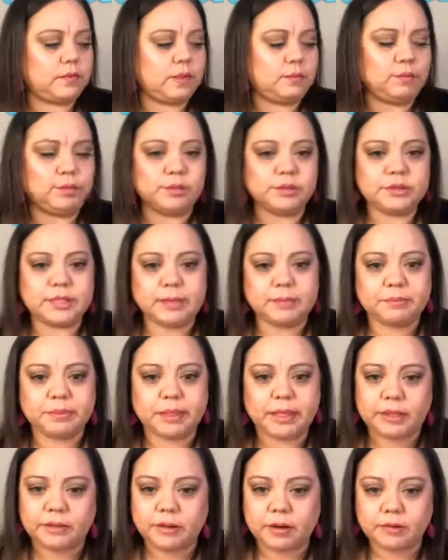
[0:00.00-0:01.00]
Bullseye
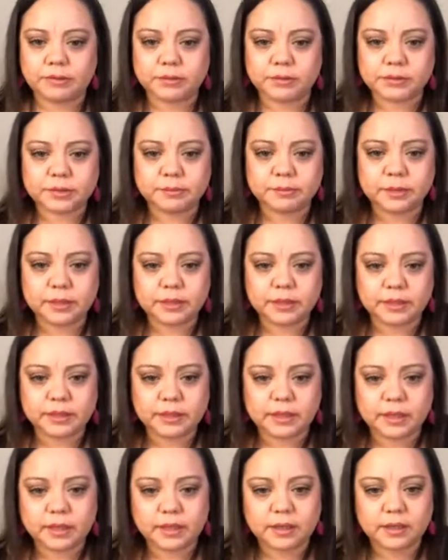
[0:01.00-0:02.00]
Playground or something like
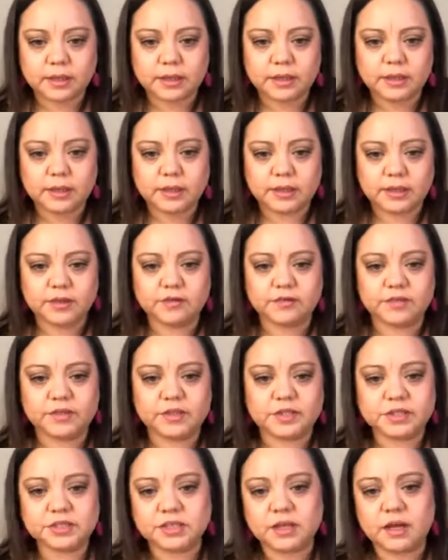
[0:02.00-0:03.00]
that. You
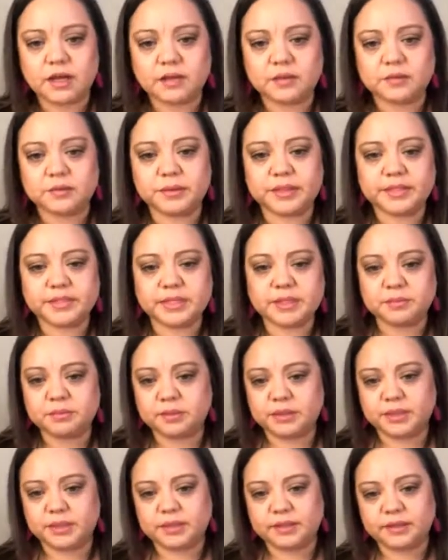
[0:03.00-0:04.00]
finished the Halloween
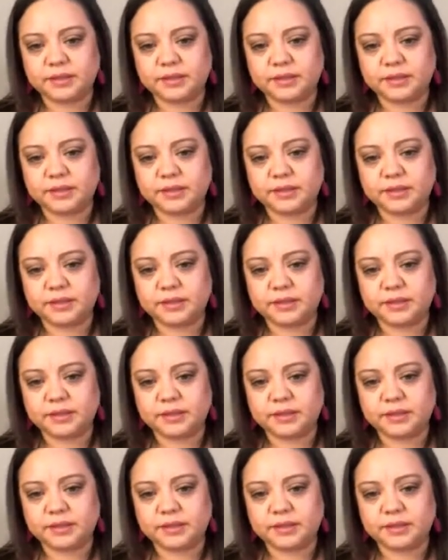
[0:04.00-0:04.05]
template,